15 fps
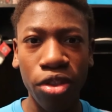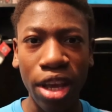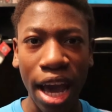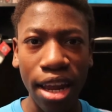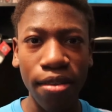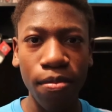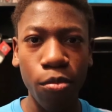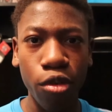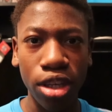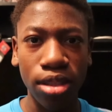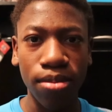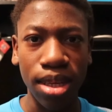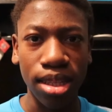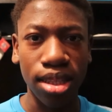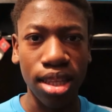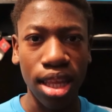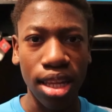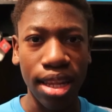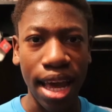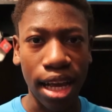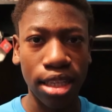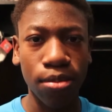kind of brings me into the
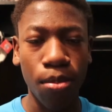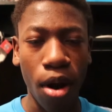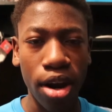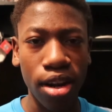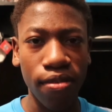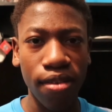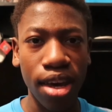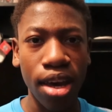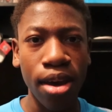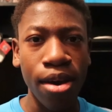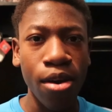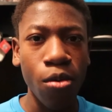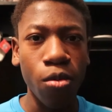next part of it,